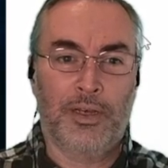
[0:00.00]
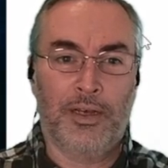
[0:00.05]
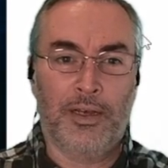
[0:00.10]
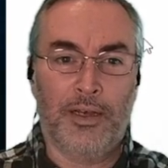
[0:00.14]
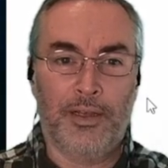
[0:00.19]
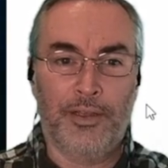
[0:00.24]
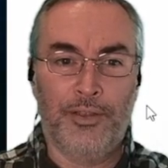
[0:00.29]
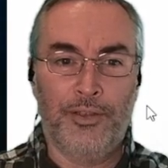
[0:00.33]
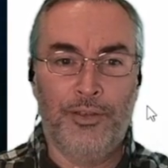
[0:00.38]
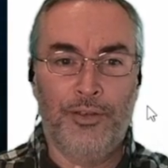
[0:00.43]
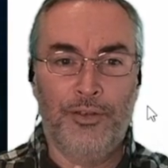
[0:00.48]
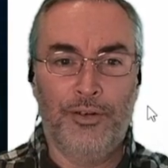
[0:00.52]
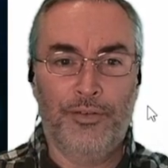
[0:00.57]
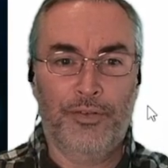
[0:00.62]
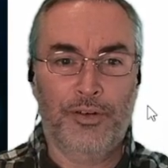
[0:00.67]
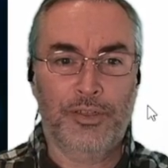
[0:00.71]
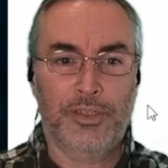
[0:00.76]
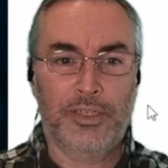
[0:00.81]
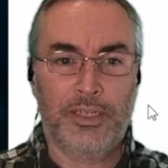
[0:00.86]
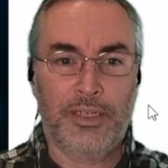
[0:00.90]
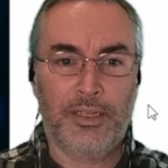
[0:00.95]

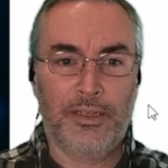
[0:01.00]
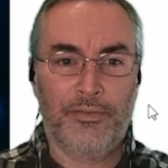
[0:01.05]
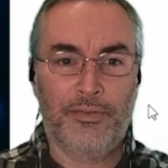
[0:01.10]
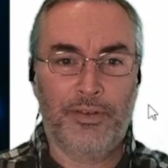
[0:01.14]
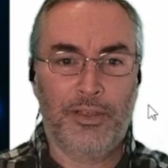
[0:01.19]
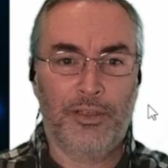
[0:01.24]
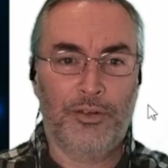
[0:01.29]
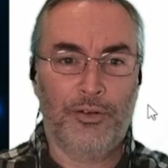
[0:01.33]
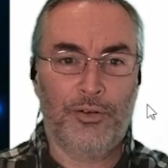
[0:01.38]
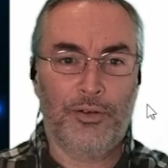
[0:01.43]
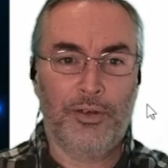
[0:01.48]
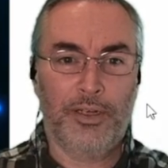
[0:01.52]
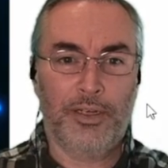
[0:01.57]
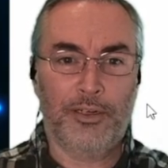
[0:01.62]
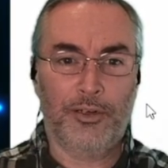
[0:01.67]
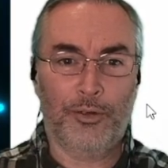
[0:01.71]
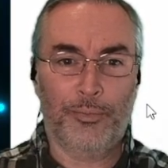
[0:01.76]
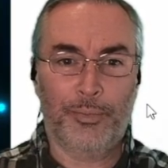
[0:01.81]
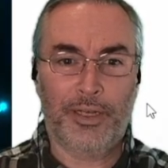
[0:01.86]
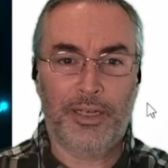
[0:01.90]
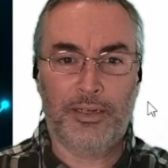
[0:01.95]
University of Illinois at
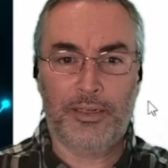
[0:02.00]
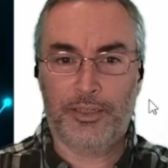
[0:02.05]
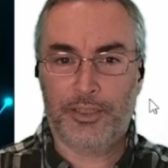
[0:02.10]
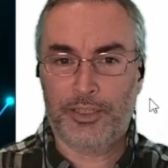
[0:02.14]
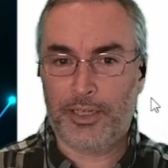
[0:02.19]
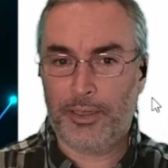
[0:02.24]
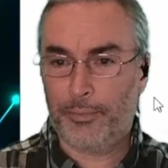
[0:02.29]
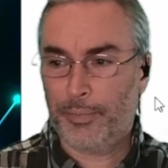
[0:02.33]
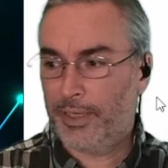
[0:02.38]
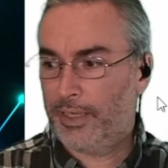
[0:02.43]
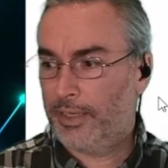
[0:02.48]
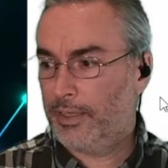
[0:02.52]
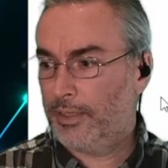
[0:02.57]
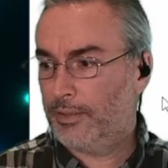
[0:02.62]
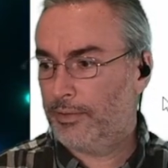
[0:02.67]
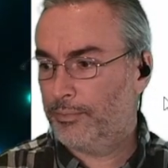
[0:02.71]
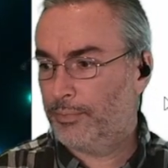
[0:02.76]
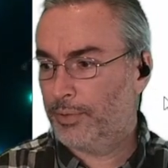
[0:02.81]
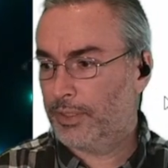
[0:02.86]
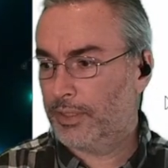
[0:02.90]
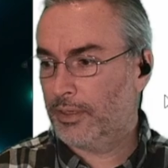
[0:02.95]

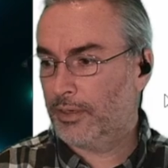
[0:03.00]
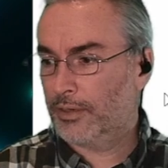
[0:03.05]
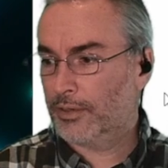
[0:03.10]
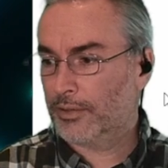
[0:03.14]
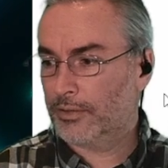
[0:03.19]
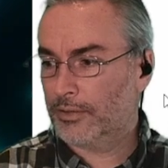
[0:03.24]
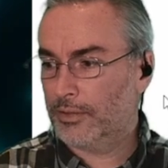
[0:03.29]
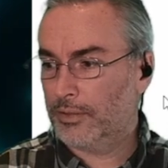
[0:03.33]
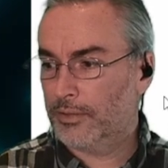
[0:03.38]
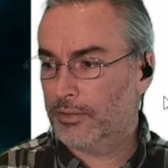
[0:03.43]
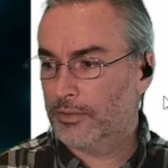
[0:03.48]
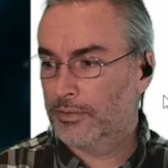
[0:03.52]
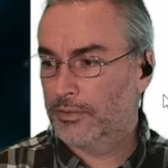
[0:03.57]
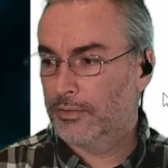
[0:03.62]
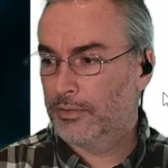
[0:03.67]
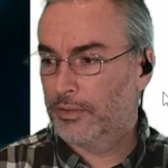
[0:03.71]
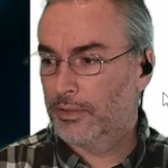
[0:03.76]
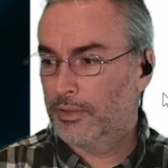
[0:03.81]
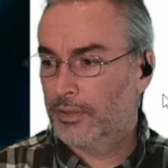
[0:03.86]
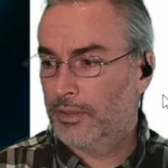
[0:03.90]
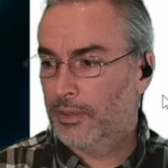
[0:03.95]
Urbana-Champaign put the article,
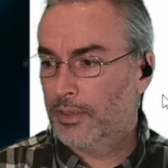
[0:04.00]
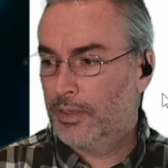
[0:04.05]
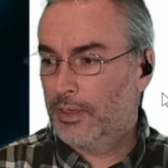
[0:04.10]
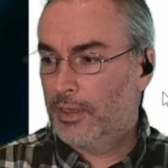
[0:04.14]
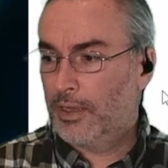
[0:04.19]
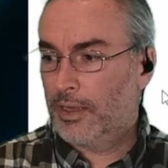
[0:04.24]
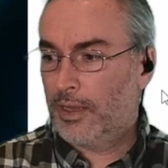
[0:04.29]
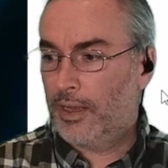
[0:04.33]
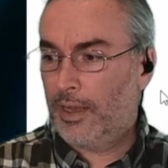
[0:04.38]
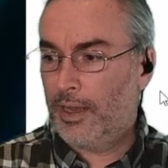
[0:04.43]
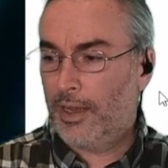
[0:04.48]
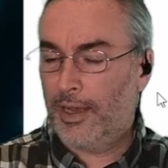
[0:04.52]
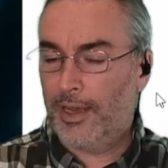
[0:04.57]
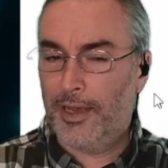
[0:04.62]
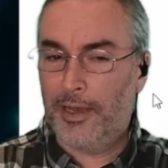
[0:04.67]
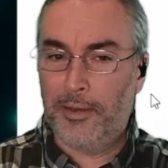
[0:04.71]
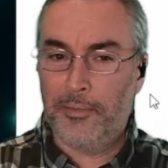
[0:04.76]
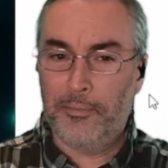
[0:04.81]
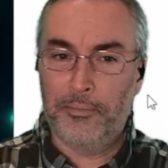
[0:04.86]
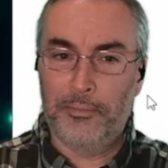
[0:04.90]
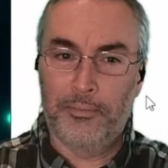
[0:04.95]

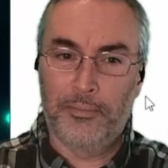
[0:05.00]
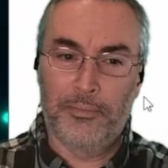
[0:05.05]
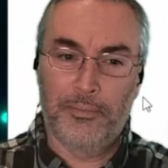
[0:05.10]
um,